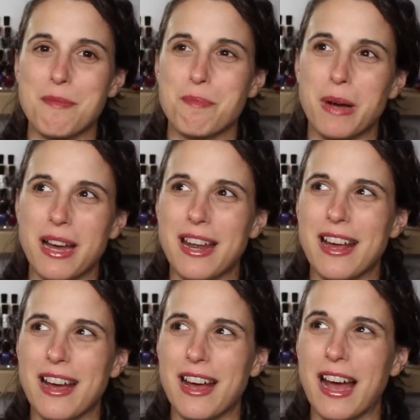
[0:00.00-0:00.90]
But
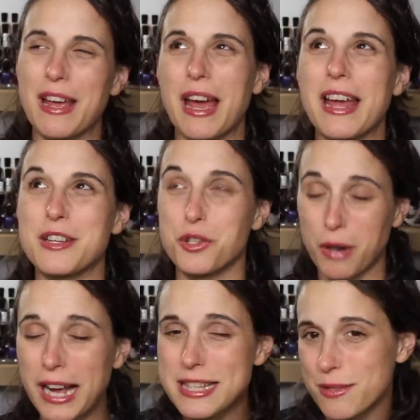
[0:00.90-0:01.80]
I had
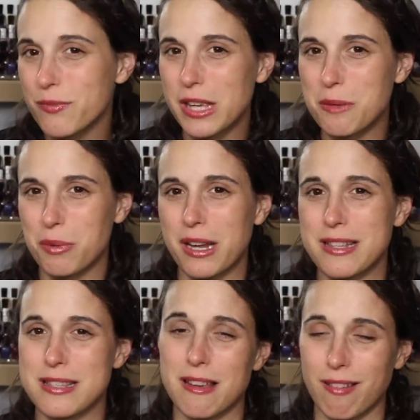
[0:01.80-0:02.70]
tried some vegan
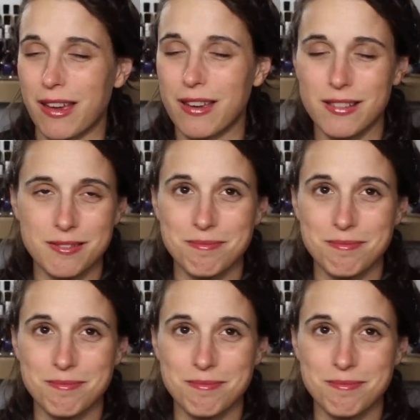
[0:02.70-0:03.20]
brands that like